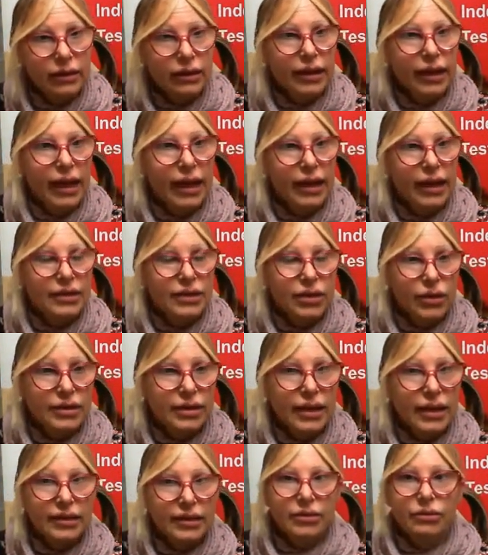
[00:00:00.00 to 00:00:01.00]
Okay, so it
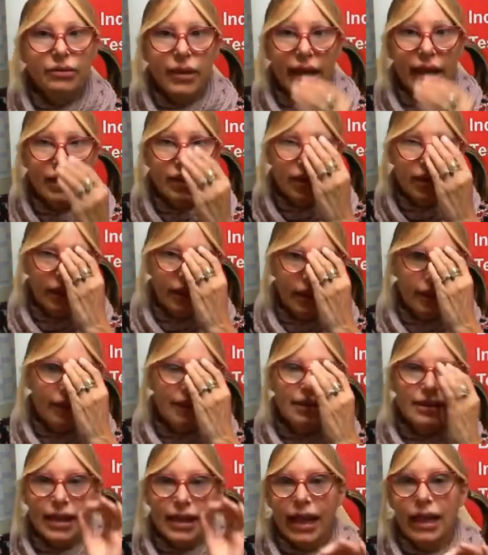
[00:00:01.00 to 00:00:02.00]
doesn't matter
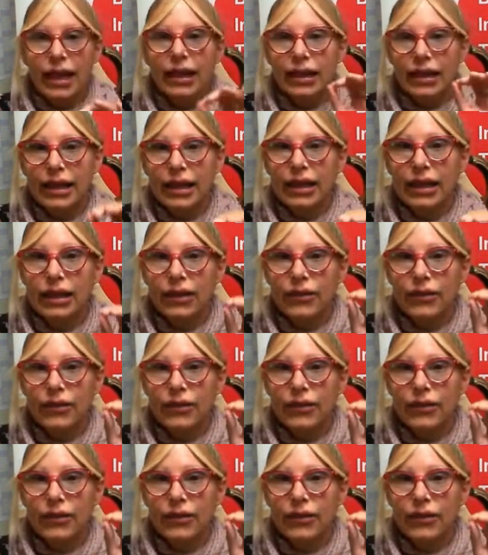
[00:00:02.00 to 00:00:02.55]
exactly